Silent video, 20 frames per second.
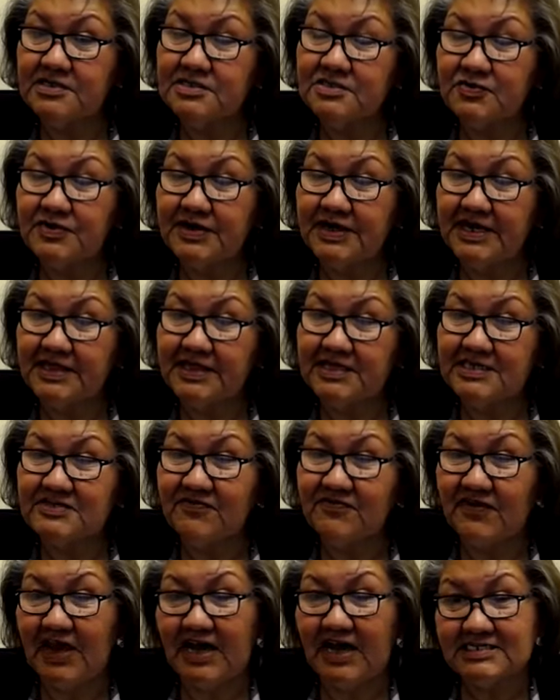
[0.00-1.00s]
So we had
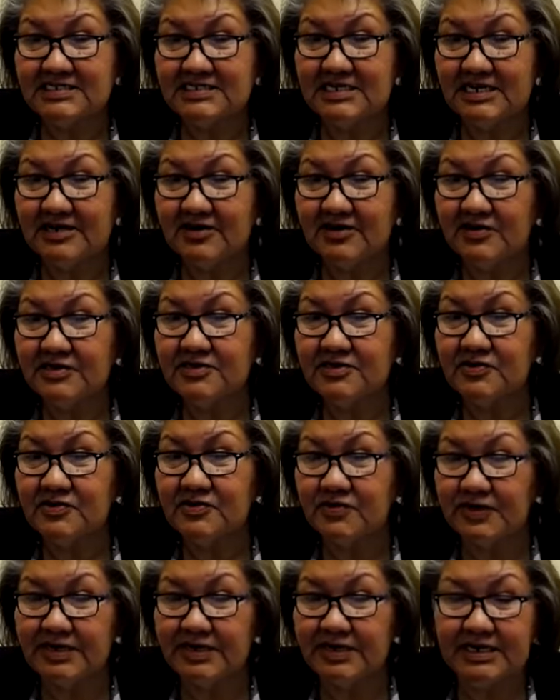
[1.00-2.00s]
this vast
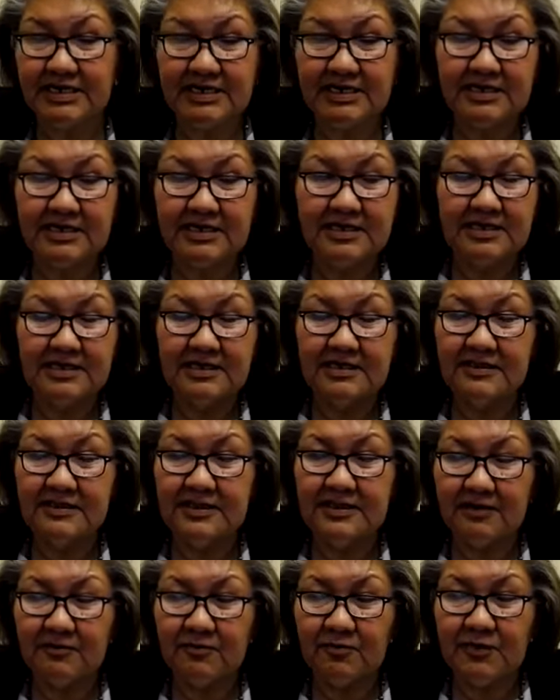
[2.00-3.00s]
territory
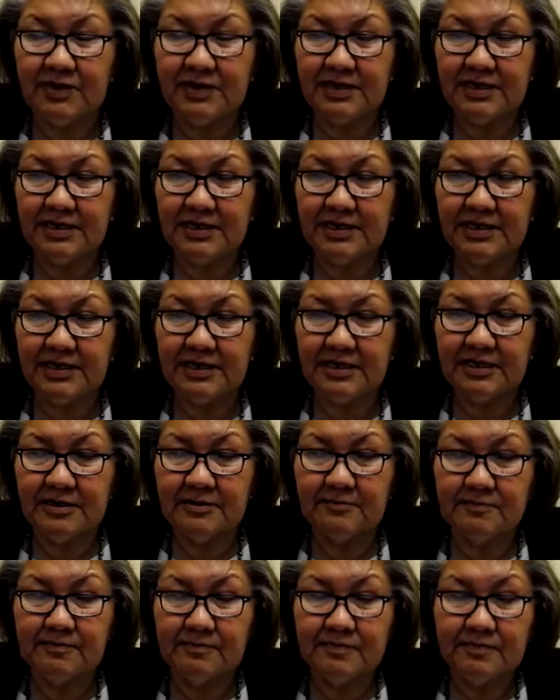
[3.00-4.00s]
that we
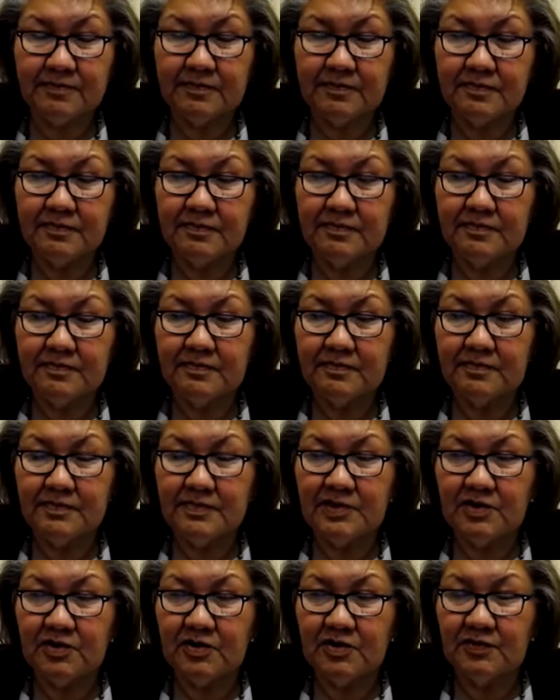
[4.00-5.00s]
um,
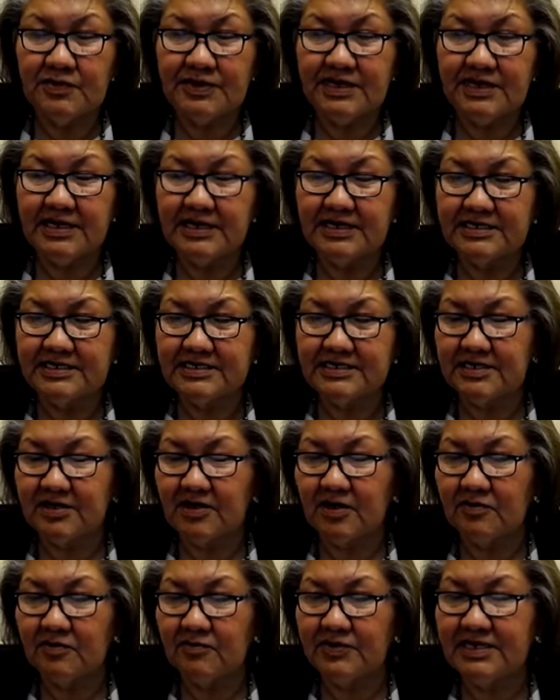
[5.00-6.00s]
you know we hunted
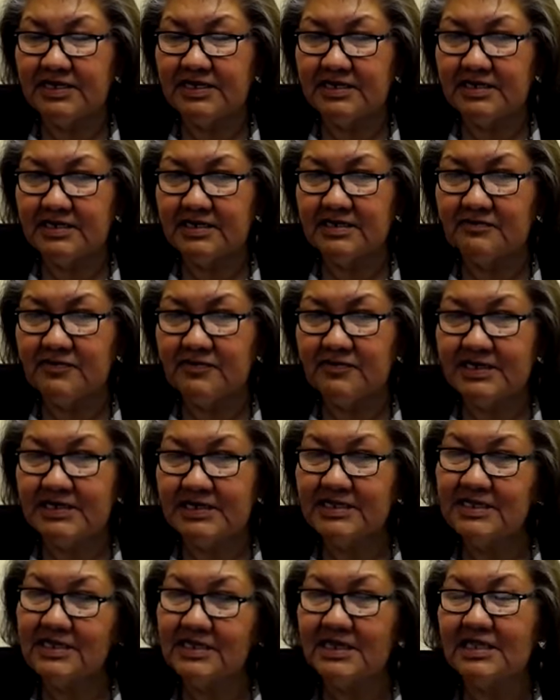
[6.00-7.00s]
on we didn't we
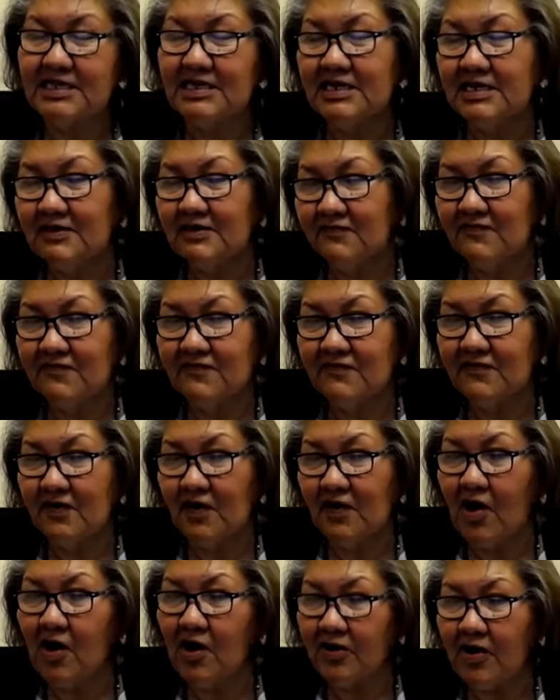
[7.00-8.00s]
didn't live
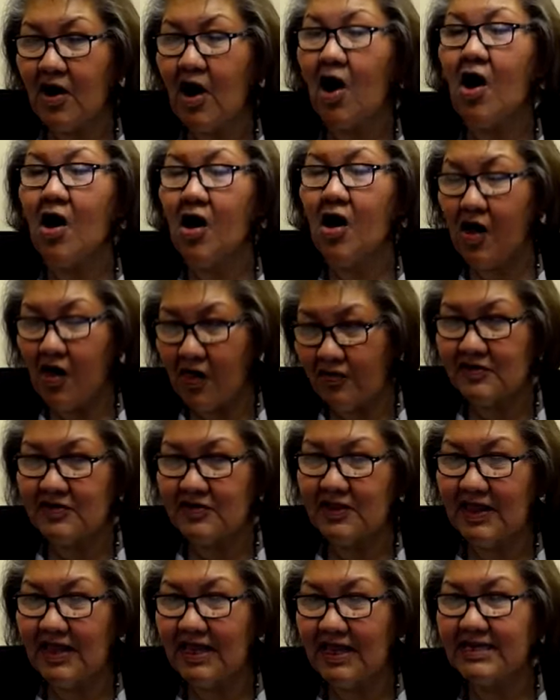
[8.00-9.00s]
on all the
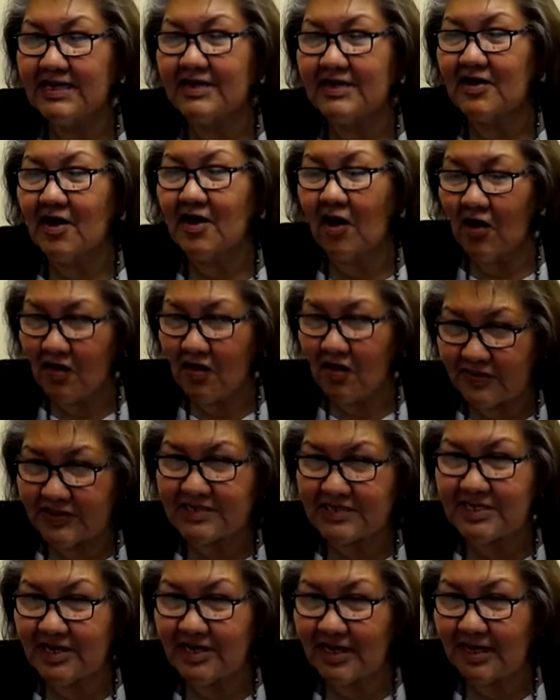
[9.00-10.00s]
land at all the
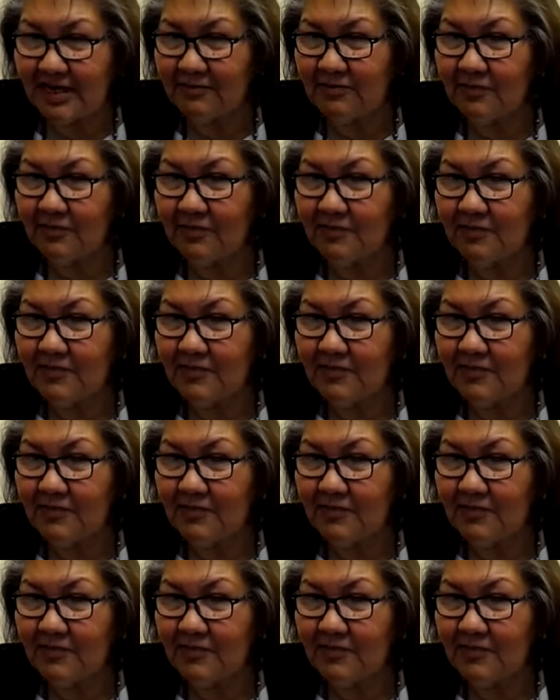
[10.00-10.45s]
time